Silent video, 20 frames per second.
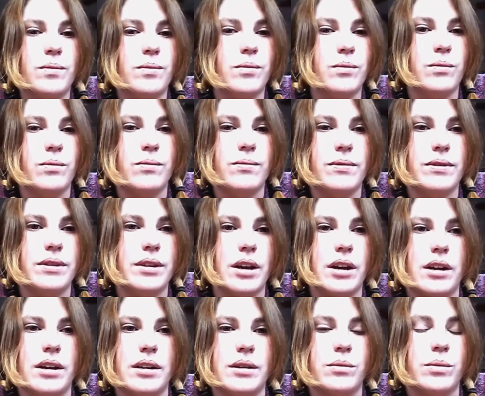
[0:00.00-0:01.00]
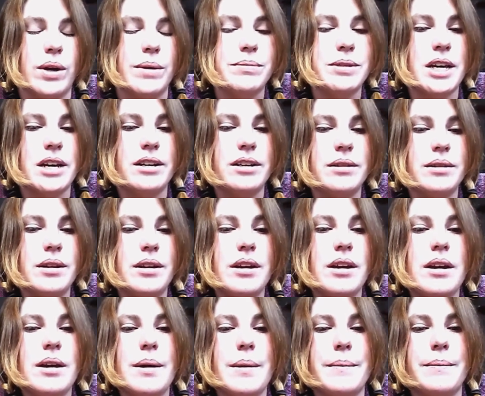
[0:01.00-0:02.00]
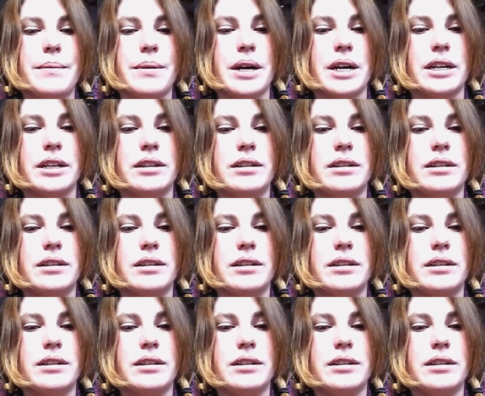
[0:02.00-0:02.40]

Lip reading: website, but